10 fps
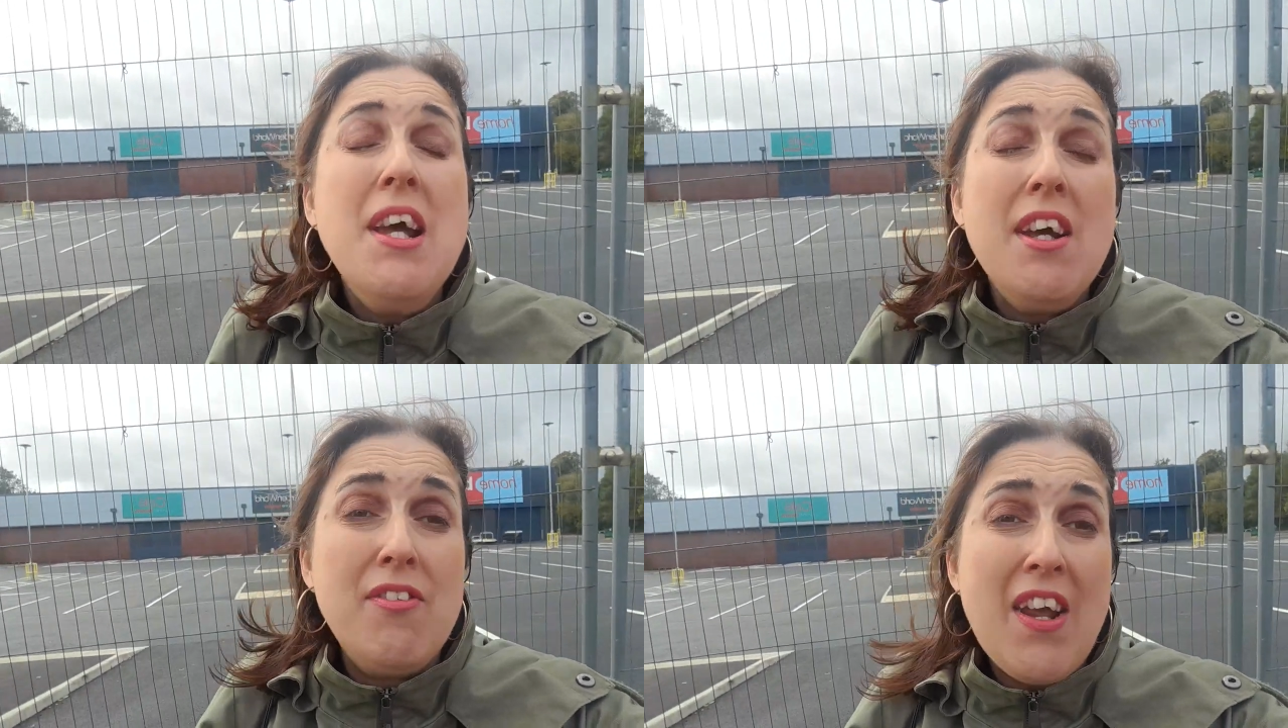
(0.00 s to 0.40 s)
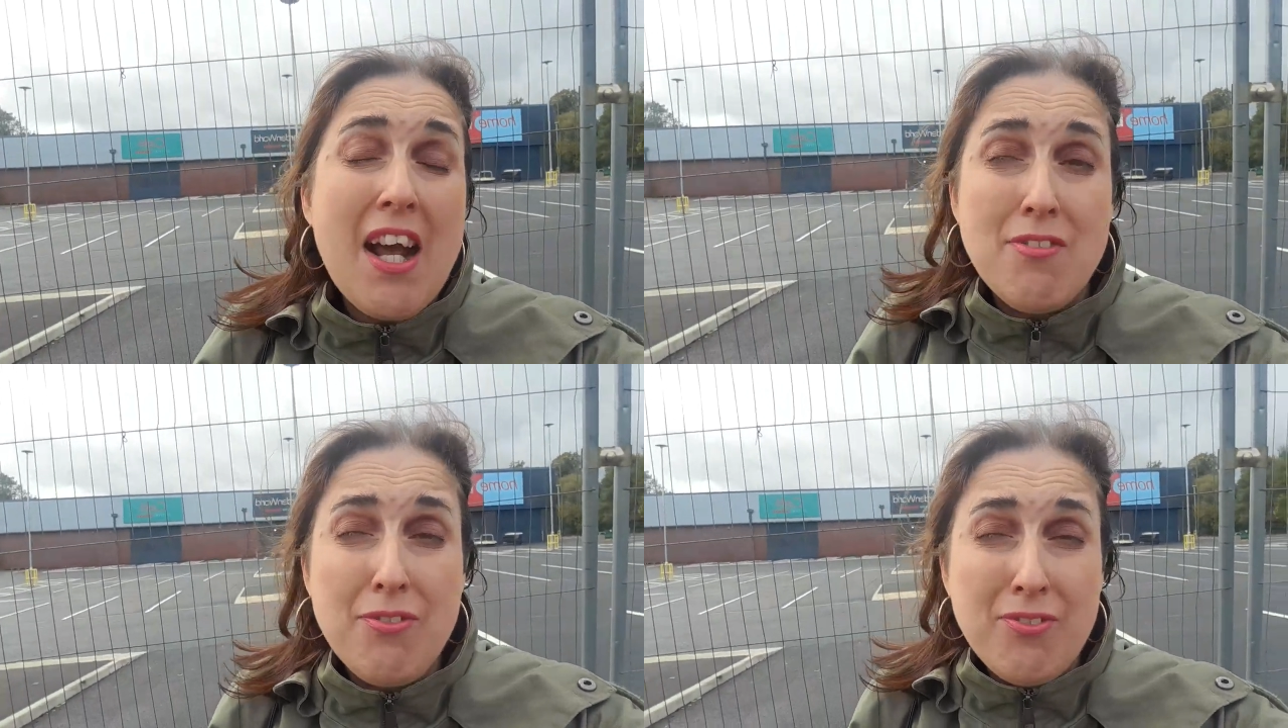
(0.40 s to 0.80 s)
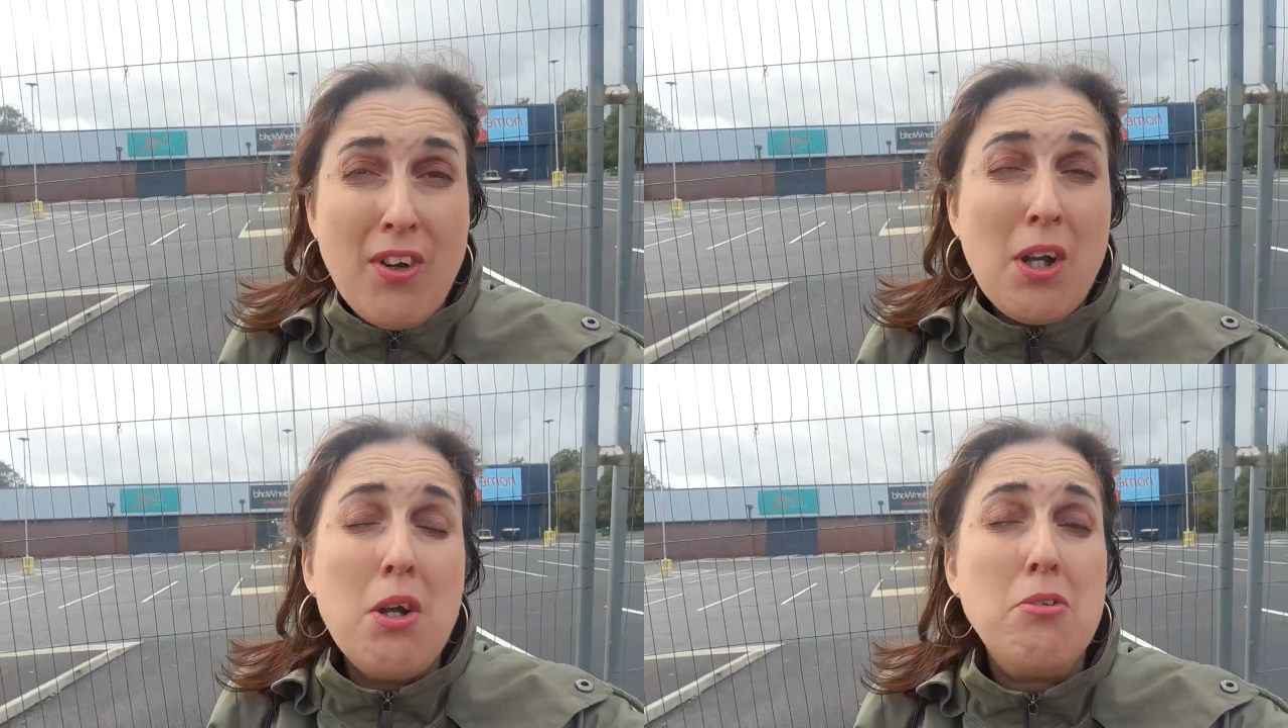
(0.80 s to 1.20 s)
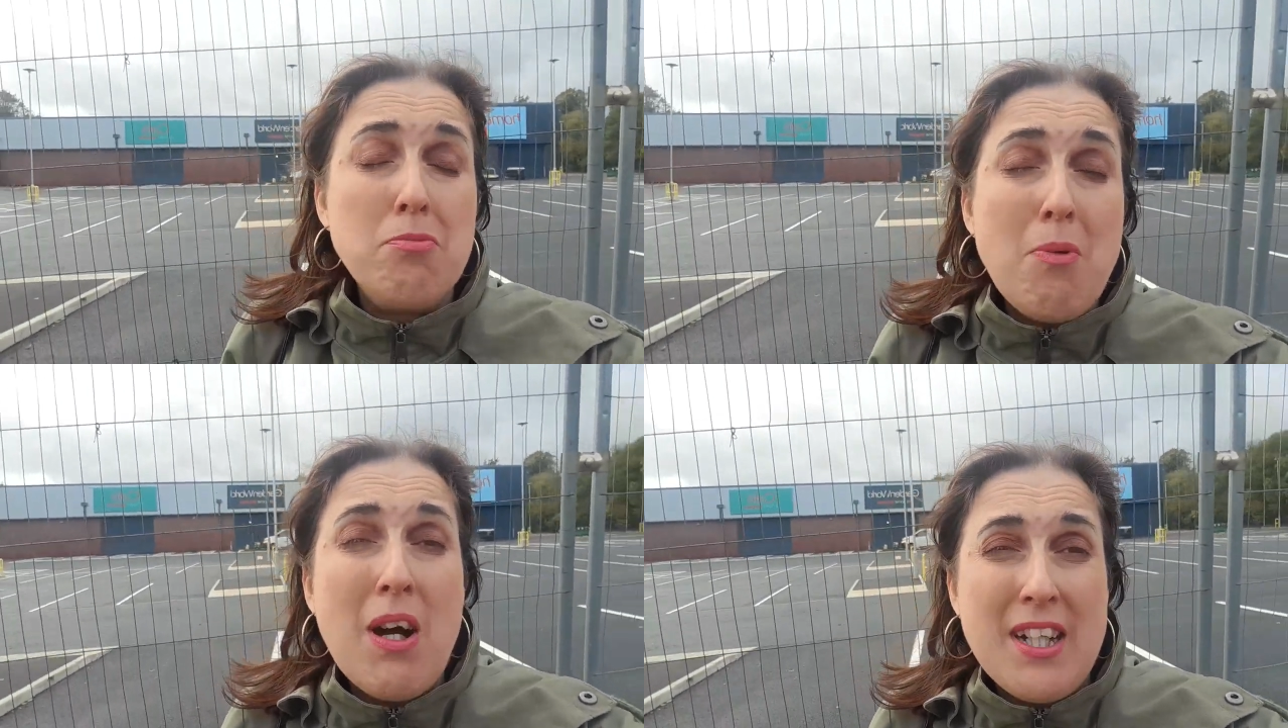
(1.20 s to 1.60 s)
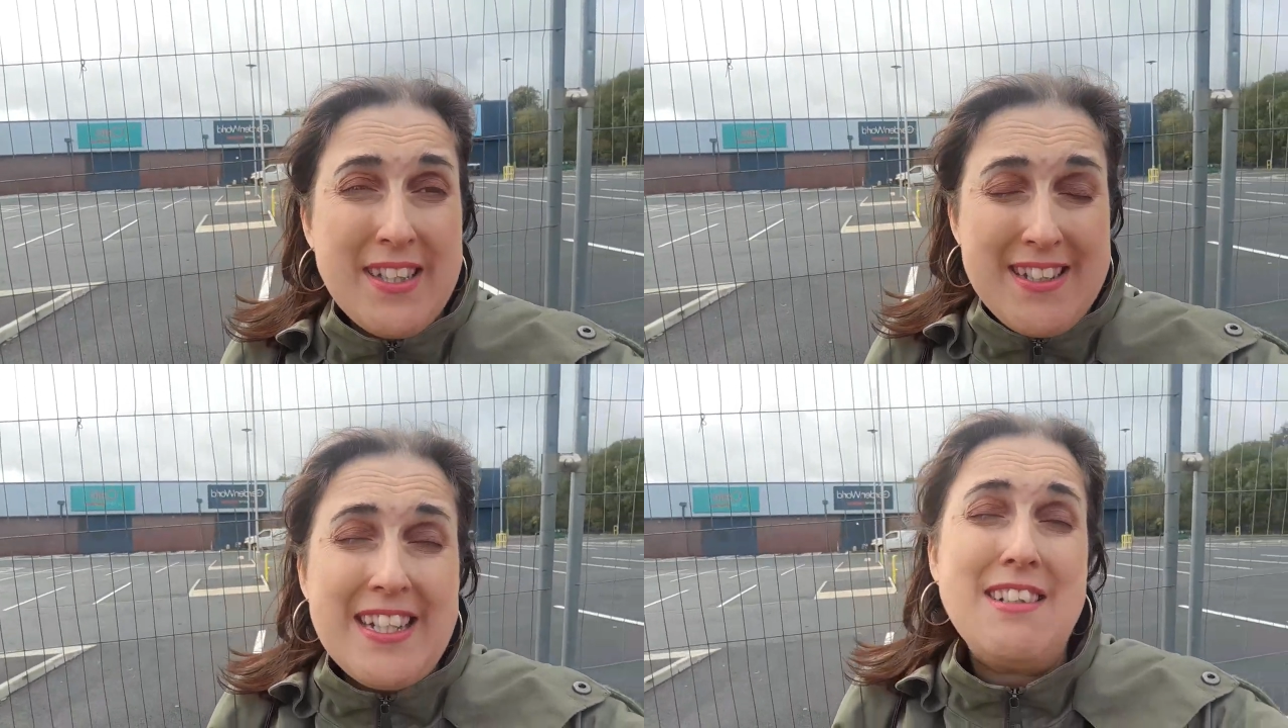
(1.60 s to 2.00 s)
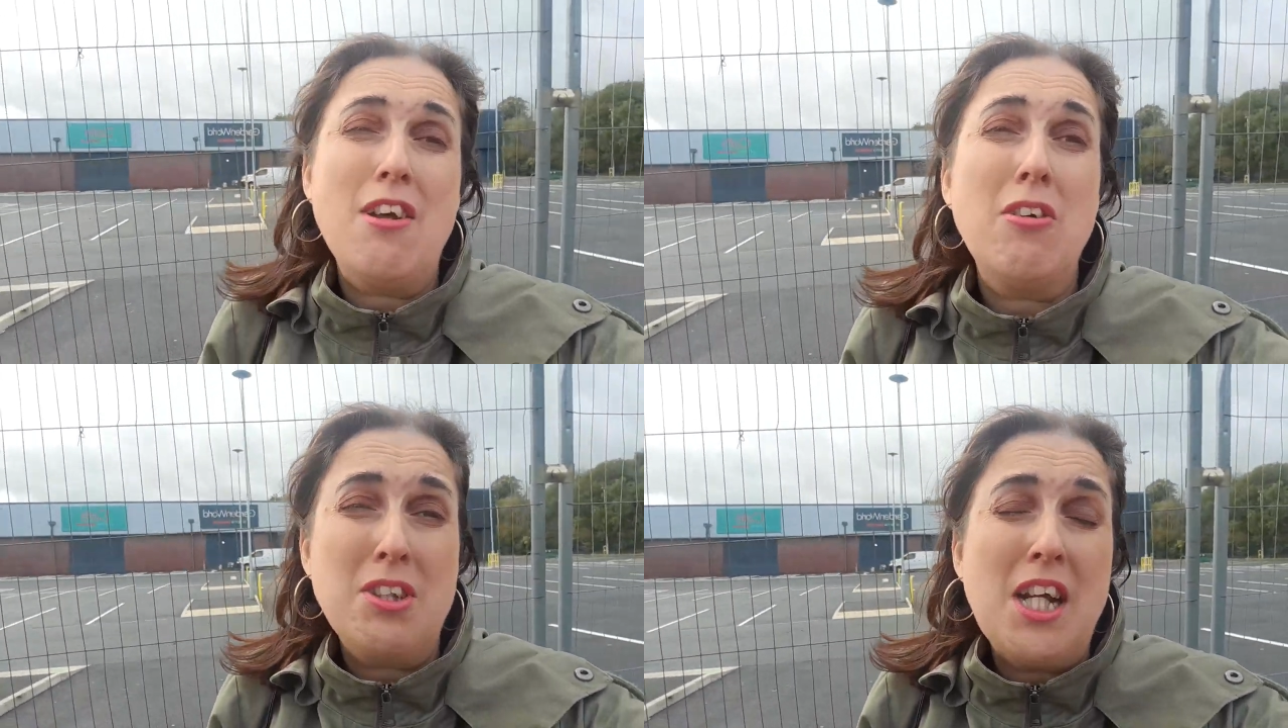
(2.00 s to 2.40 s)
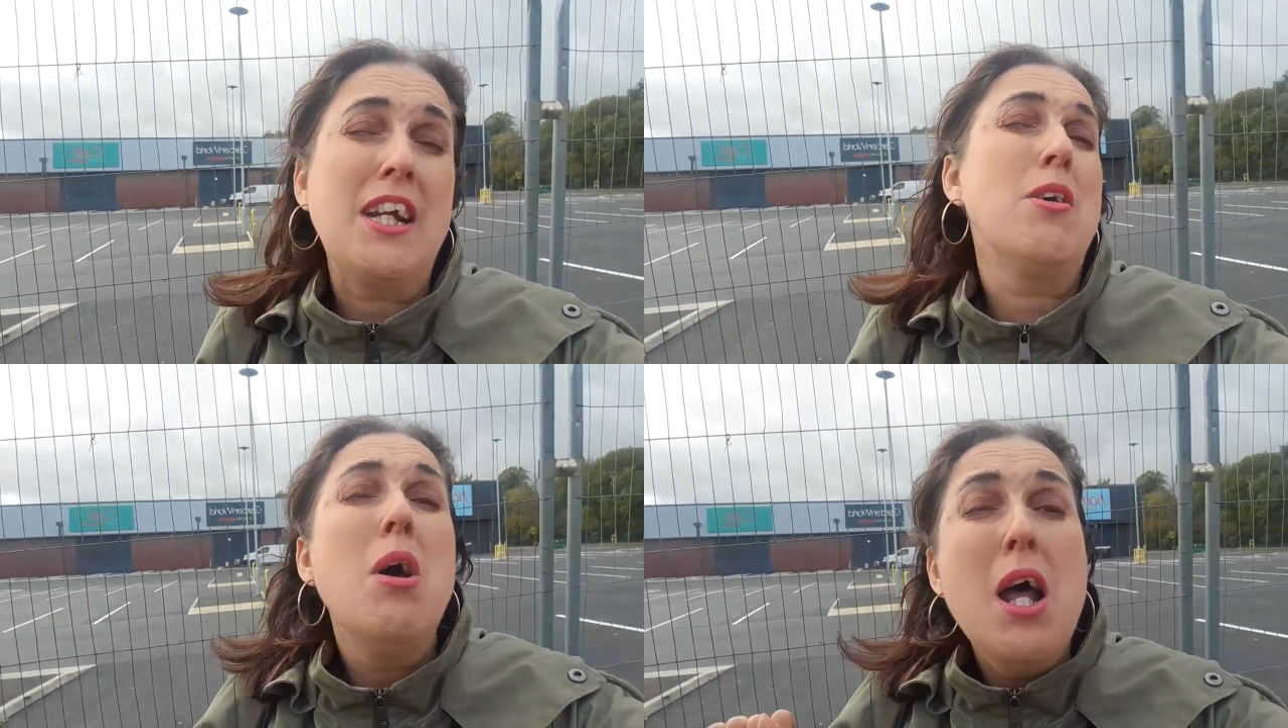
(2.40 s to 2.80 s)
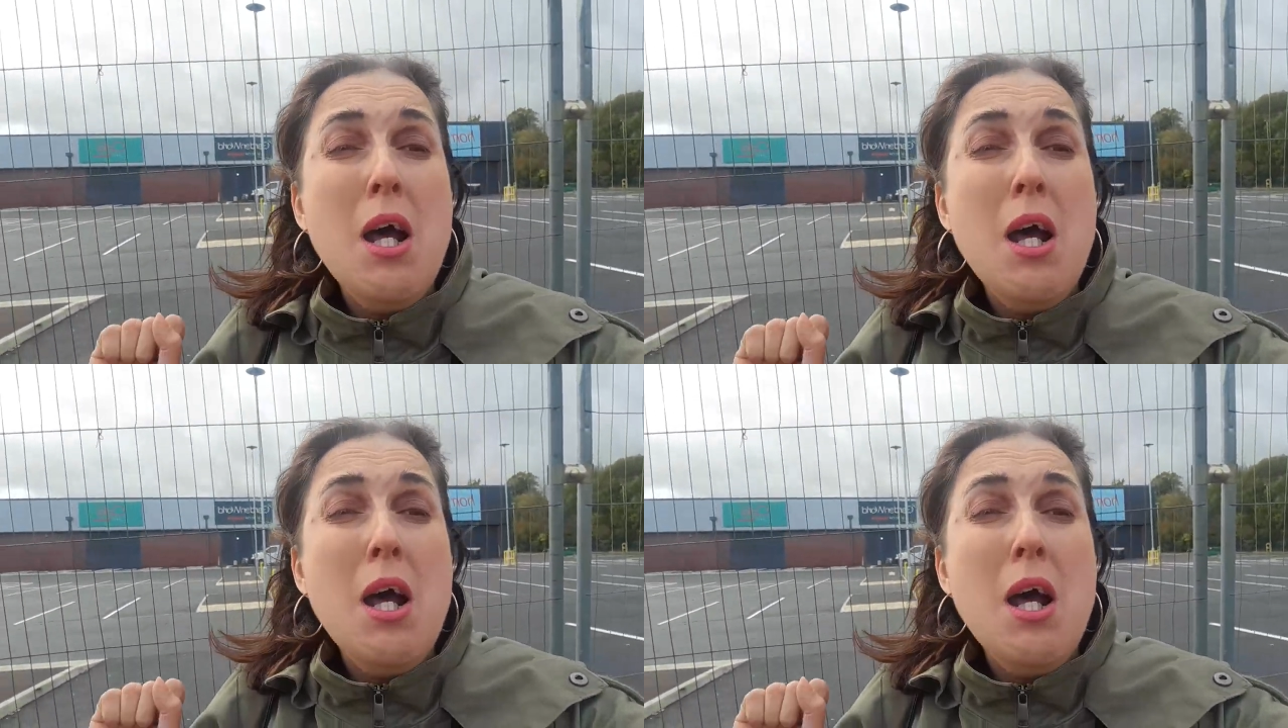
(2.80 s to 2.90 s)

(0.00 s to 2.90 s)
If you haven't followed my TikTok channel,